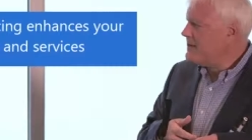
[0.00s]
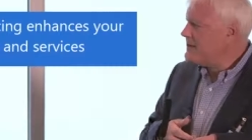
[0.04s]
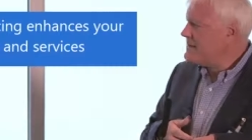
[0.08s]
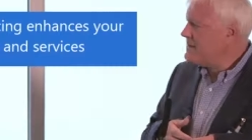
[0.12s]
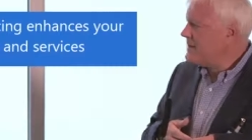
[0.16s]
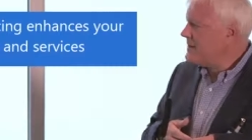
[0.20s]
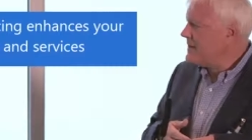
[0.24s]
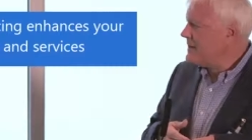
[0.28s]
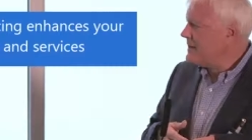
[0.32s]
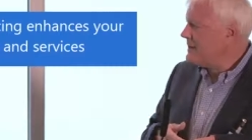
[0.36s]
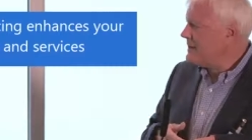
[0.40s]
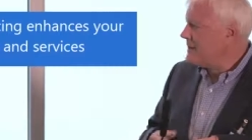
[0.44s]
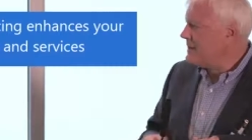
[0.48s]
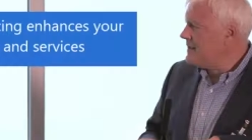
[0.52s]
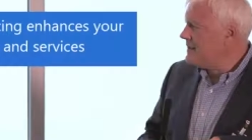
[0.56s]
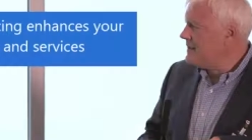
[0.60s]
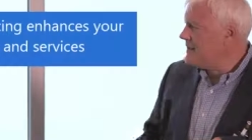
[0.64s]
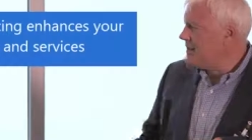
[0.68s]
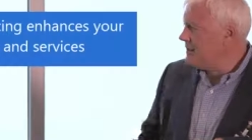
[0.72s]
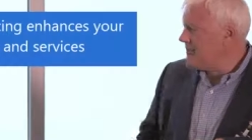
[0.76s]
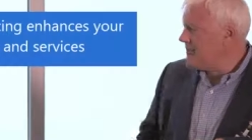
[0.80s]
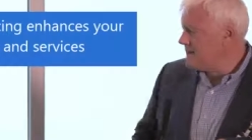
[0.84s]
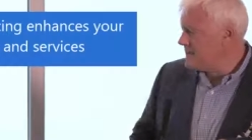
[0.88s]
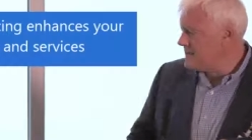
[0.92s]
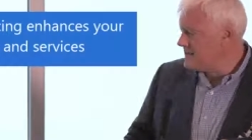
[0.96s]
So I think
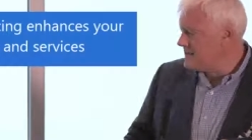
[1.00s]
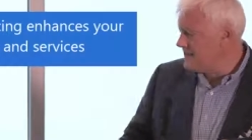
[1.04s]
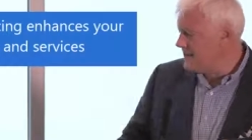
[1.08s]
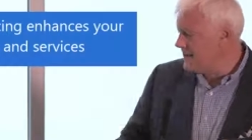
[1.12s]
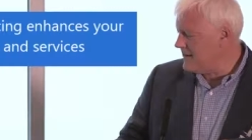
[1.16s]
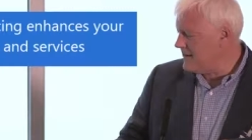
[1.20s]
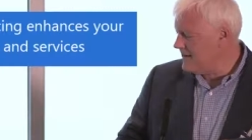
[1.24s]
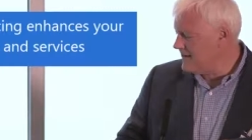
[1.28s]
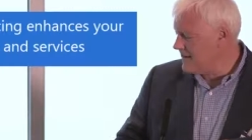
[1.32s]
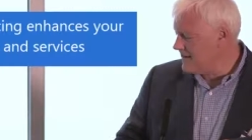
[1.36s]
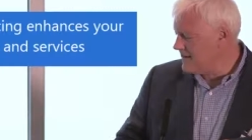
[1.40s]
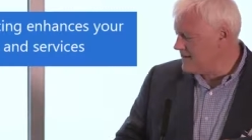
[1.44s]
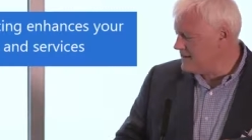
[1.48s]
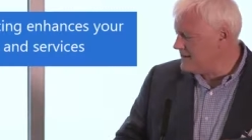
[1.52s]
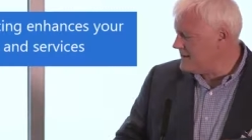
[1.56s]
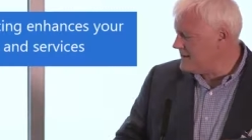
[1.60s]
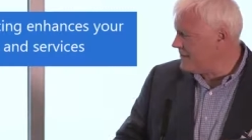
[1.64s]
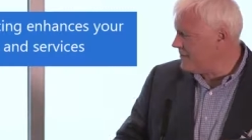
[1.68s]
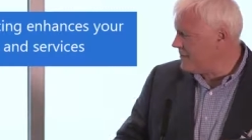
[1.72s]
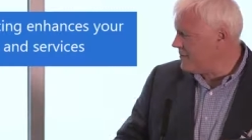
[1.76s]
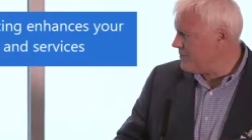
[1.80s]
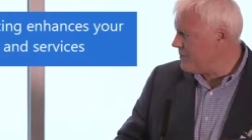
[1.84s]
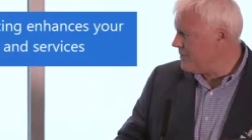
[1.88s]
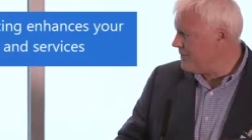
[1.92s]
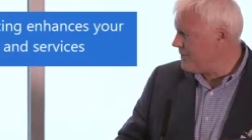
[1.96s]
that's it's
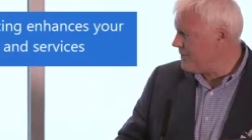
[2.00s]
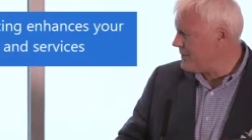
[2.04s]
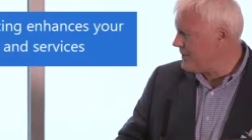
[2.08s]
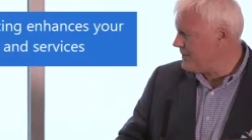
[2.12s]
definitely worth